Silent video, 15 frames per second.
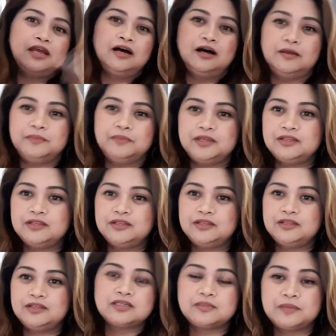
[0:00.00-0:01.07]

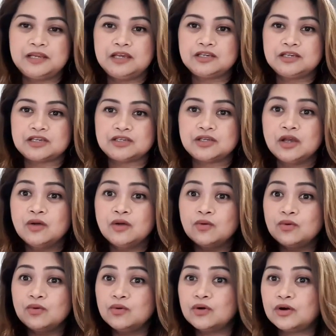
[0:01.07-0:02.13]
Indonesians, Malaysians,
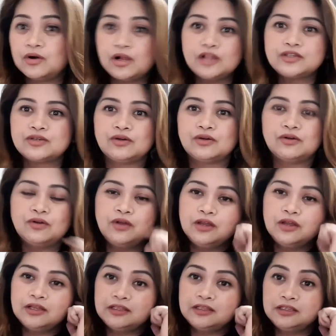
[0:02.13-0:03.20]
who also
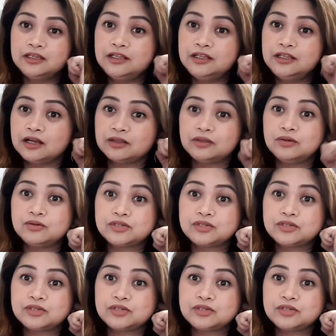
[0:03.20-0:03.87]
did not know.